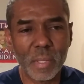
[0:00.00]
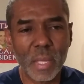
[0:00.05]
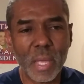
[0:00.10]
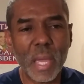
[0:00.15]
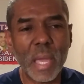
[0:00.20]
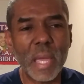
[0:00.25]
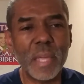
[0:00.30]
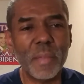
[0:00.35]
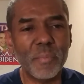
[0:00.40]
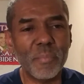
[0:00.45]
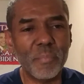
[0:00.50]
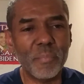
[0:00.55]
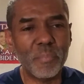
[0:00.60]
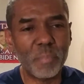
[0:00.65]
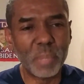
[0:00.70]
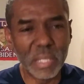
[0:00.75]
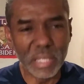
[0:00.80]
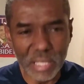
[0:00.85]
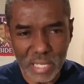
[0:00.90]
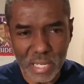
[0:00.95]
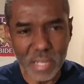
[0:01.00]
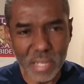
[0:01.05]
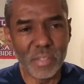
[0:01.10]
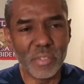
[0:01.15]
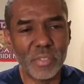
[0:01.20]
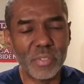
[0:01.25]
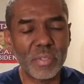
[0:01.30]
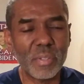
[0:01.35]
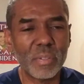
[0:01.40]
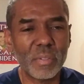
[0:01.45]
And
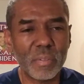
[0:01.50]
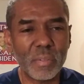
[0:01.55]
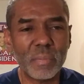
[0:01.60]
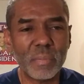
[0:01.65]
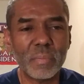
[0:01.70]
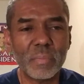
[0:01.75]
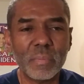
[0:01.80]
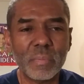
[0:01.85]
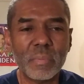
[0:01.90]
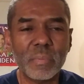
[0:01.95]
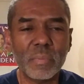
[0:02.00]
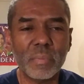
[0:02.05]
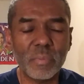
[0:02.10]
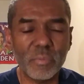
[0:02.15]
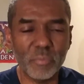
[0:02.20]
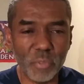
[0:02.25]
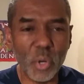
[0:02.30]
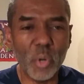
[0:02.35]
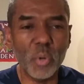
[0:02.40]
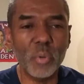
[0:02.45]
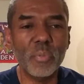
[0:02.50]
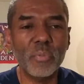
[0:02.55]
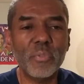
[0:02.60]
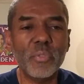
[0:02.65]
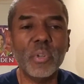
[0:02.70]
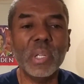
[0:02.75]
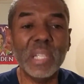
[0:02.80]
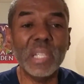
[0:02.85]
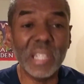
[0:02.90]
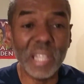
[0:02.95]
please vote
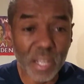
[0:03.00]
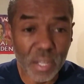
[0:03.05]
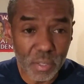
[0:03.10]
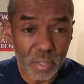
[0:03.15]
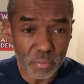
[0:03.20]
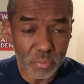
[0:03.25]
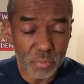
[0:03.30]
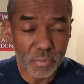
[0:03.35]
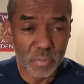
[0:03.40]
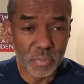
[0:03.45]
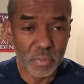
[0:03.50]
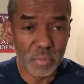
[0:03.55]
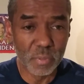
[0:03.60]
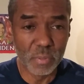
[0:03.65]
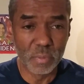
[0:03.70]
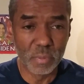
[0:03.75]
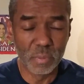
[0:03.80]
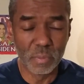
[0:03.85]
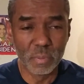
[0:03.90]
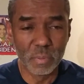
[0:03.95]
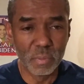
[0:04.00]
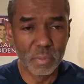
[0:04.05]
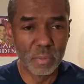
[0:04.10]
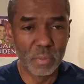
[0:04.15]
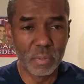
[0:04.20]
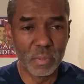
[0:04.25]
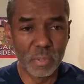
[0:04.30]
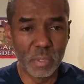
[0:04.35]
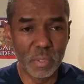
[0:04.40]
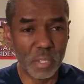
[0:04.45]
for love,
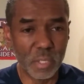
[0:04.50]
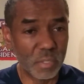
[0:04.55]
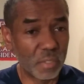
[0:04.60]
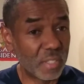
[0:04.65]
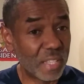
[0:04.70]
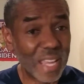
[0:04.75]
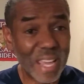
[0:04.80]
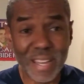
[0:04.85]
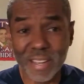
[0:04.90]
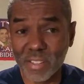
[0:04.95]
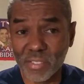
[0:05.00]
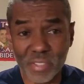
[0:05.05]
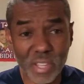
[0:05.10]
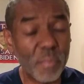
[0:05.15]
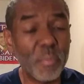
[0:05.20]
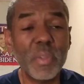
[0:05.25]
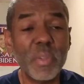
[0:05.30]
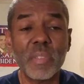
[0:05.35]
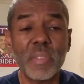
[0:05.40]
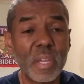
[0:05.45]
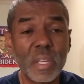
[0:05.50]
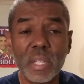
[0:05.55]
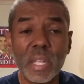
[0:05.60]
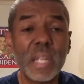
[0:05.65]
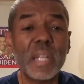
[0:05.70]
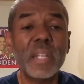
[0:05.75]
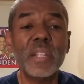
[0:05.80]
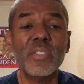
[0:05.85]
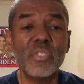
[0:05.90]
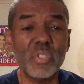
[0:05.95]
because that is everything
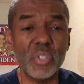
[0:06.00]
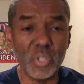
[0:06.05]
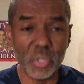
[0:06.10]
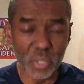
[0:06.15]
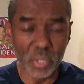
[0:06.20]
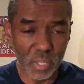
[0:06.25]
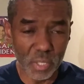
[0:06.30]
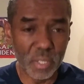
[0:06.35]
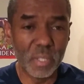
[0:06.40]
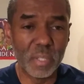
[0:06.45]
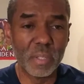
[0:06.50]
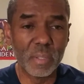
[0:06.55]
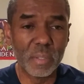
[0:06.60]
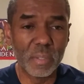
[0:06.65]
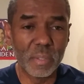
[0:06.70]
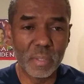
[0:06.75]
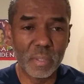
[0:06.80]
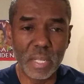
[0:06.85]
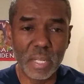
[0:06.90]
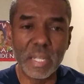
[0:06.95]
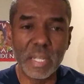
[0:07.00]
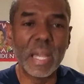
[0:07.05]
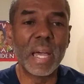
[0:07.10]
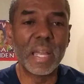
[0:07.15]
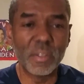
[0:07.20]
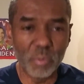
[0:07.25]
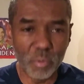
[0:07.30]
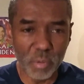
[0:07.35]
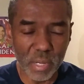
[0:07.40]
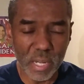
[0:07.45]
that is good that
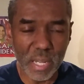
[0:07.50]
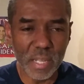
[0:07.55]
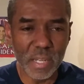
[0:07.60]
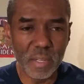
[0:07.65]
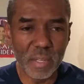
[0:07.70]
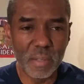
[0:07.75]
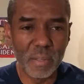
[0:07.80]
God created.